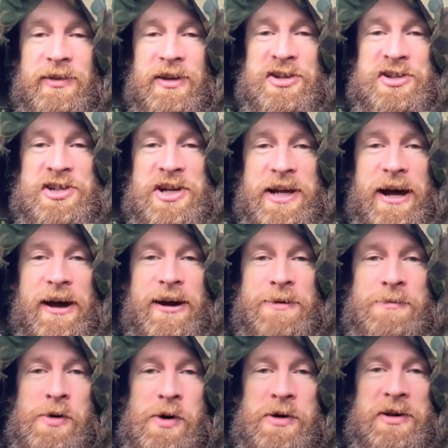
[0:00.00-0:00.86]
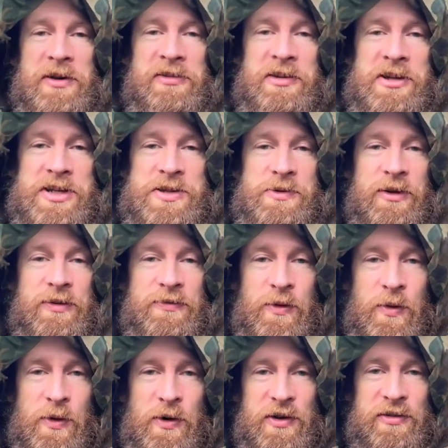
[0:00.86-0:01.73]
Let's check out a more deciduous
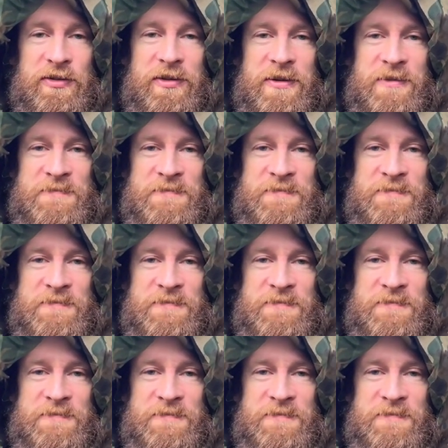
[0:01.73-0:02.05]
forest.